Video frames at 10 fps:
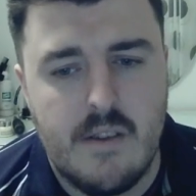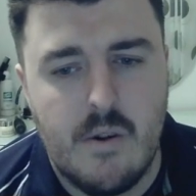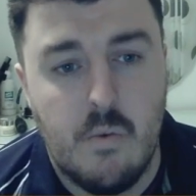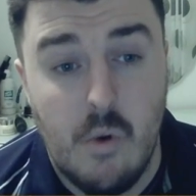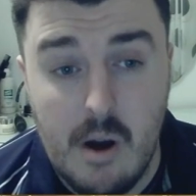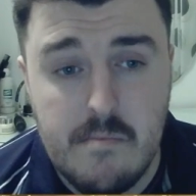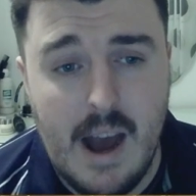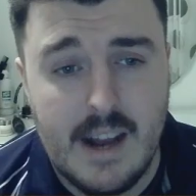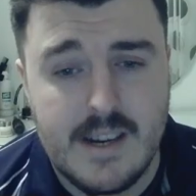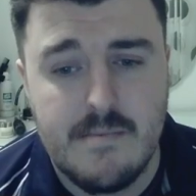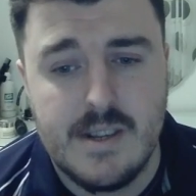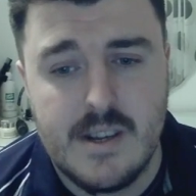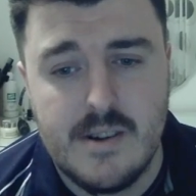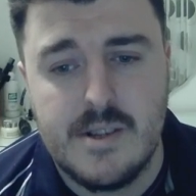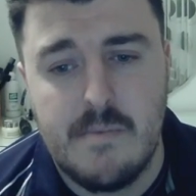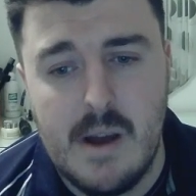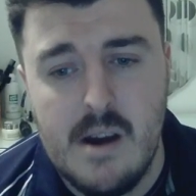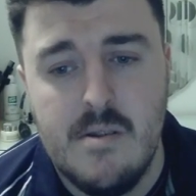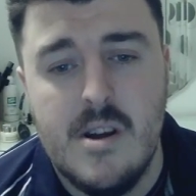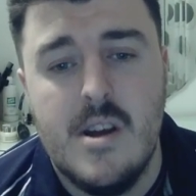I've got 1 magic missile
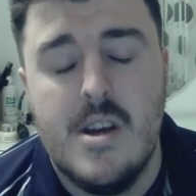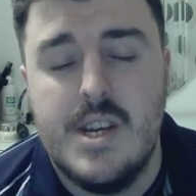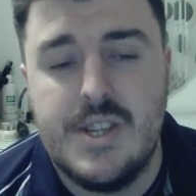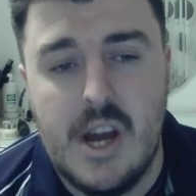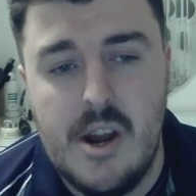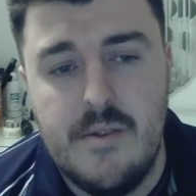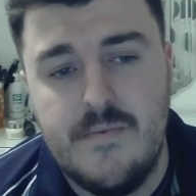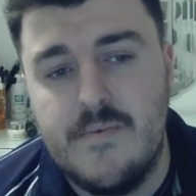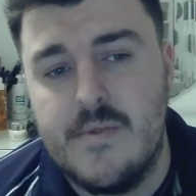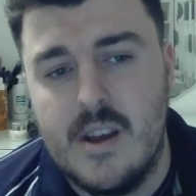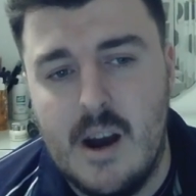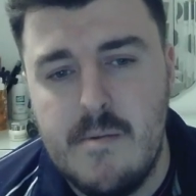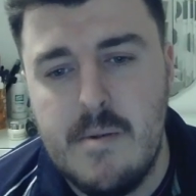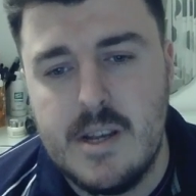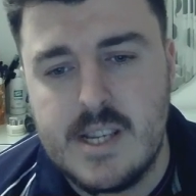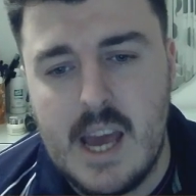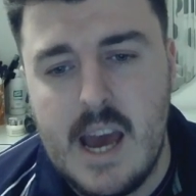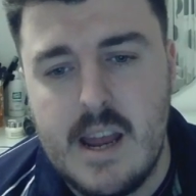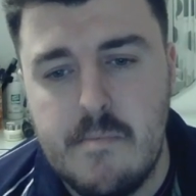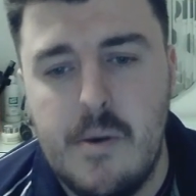spell, so I'm a bit scared here.